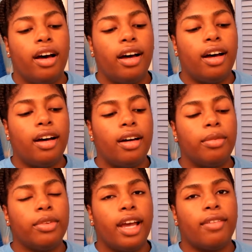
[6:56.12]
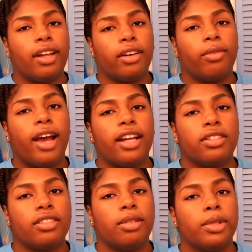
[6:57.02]
you have like a
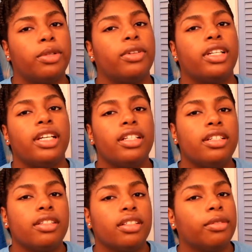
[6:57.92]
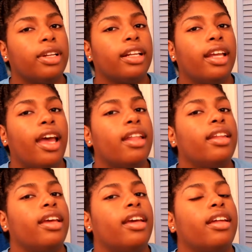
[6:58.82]
rash or something, or it itches or something like that,
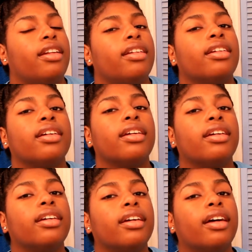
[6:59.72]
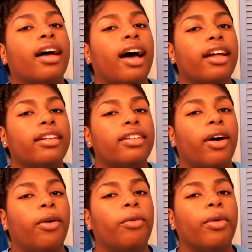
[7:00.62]
then I
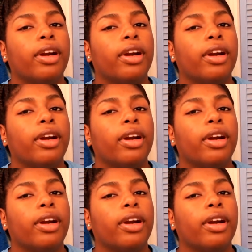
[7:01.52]
don't